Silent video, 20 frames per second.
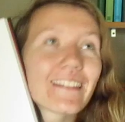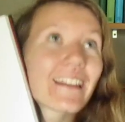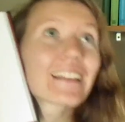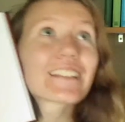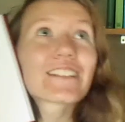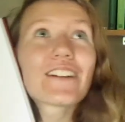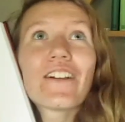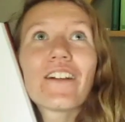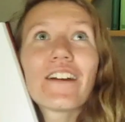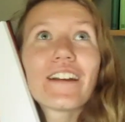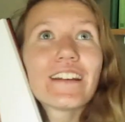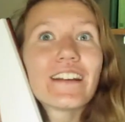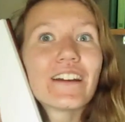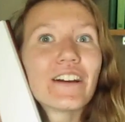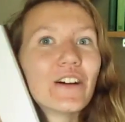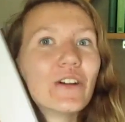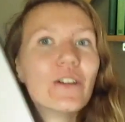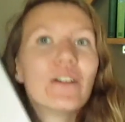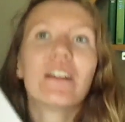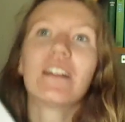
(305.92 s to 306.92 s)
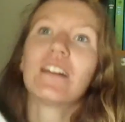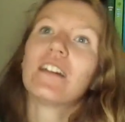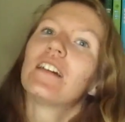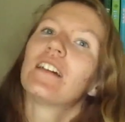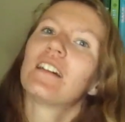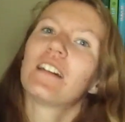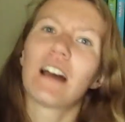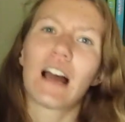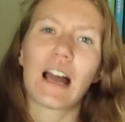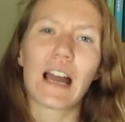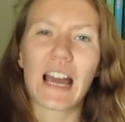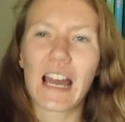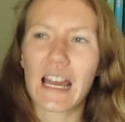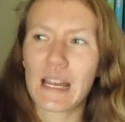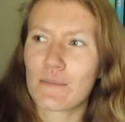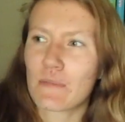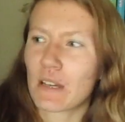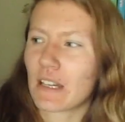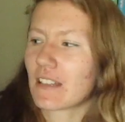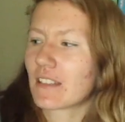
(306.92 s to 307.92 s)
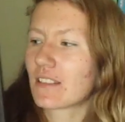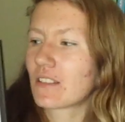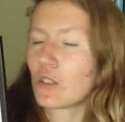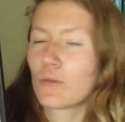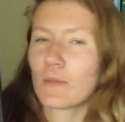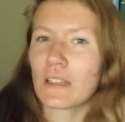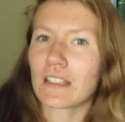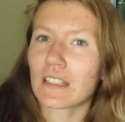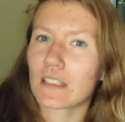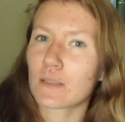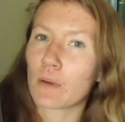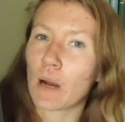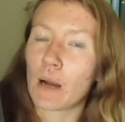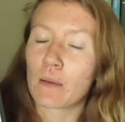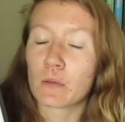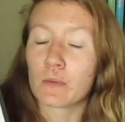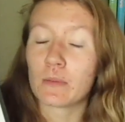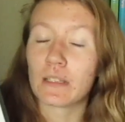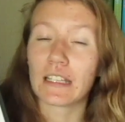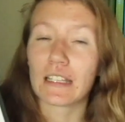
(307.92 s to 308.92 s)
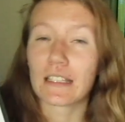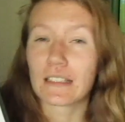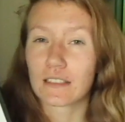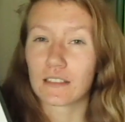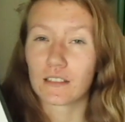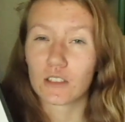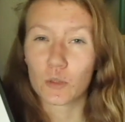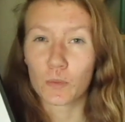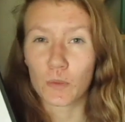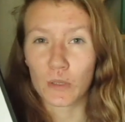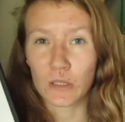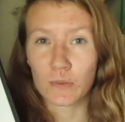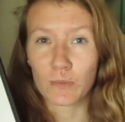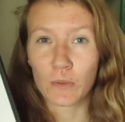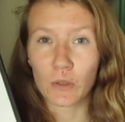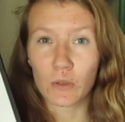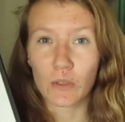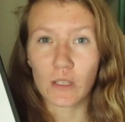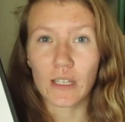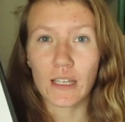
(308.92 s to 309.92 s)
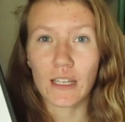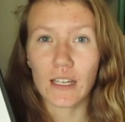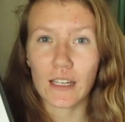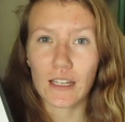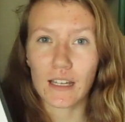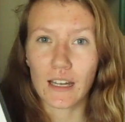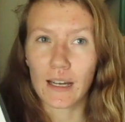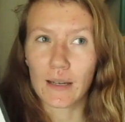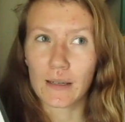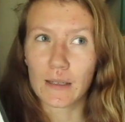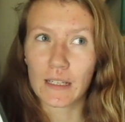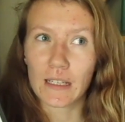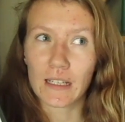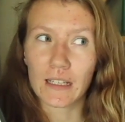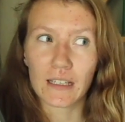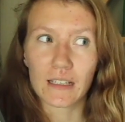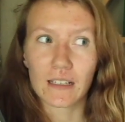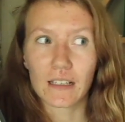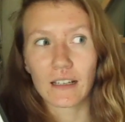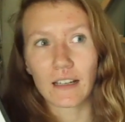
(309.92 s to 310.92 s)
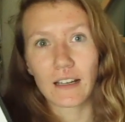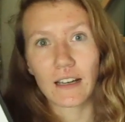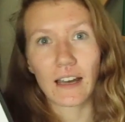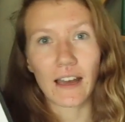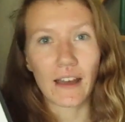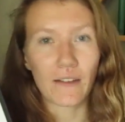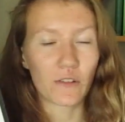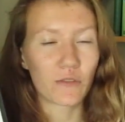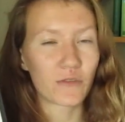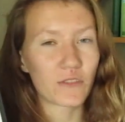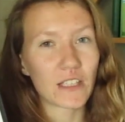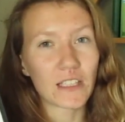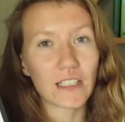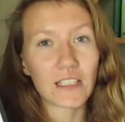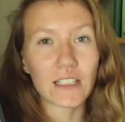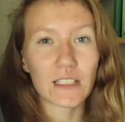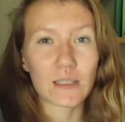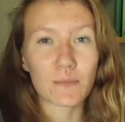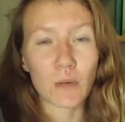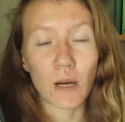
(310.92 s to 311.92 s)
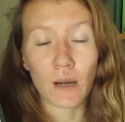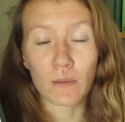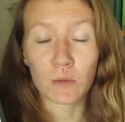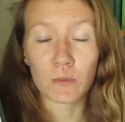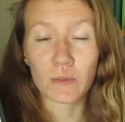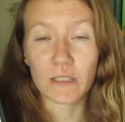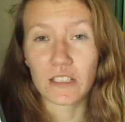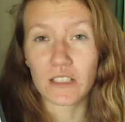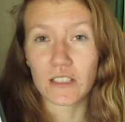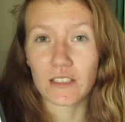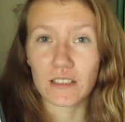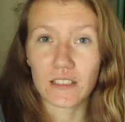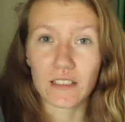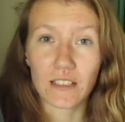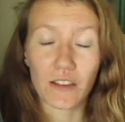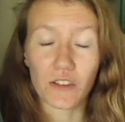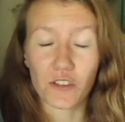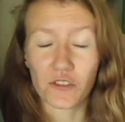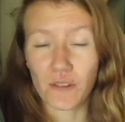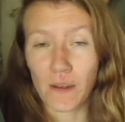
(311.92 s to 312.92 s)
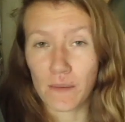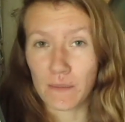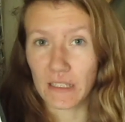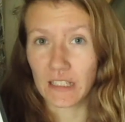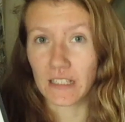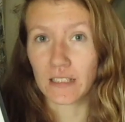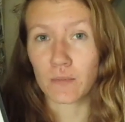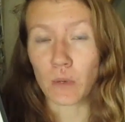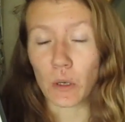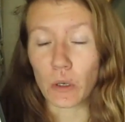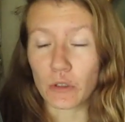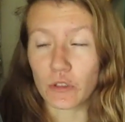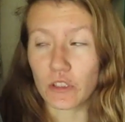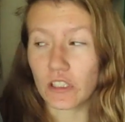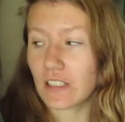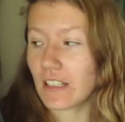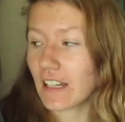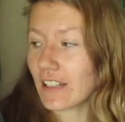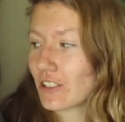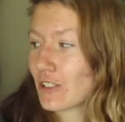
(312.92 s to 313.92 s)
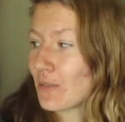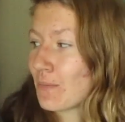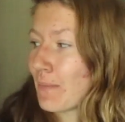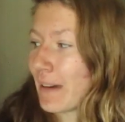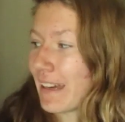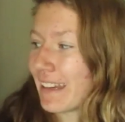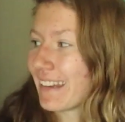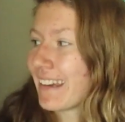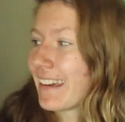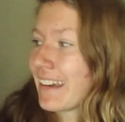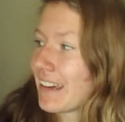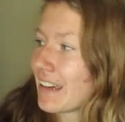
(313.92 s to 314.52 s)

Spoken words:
that's all I know. I'm assuming this probably isn't super spooky. I have a feeling it's probably just another feminist poetry collection, but